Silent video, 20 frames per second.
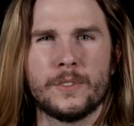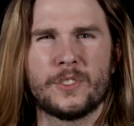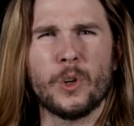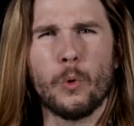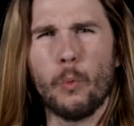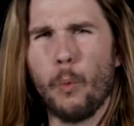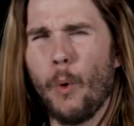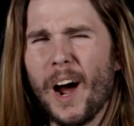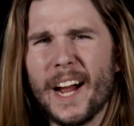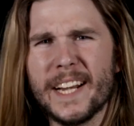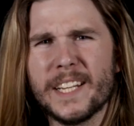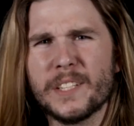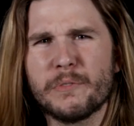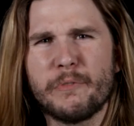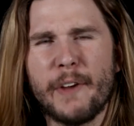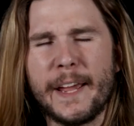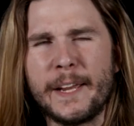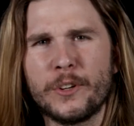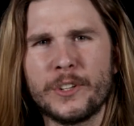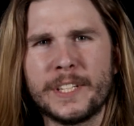So why does
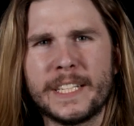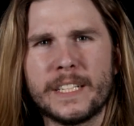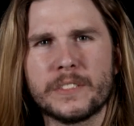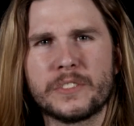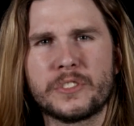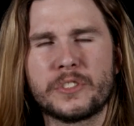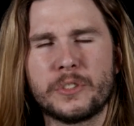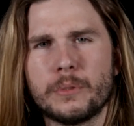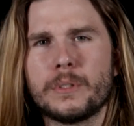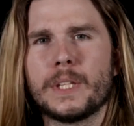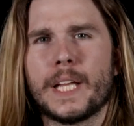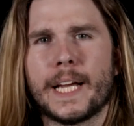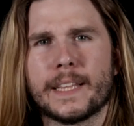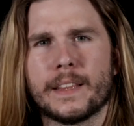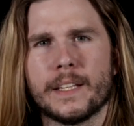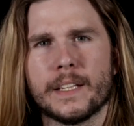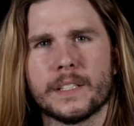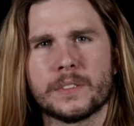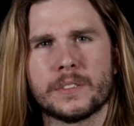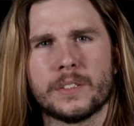Vader need a suit
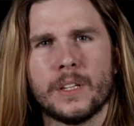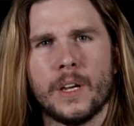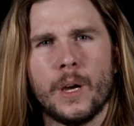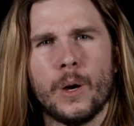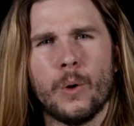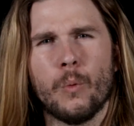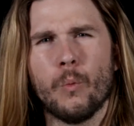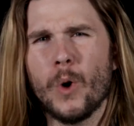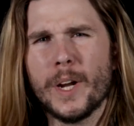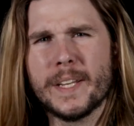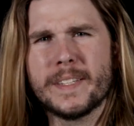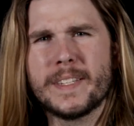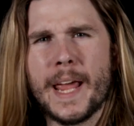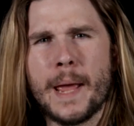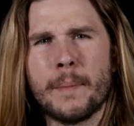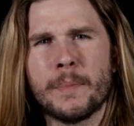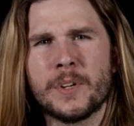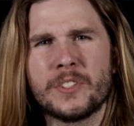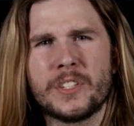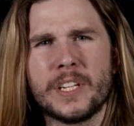like this? What
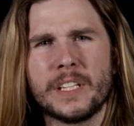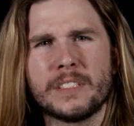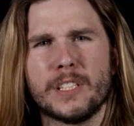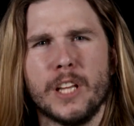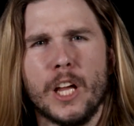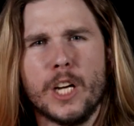damaged his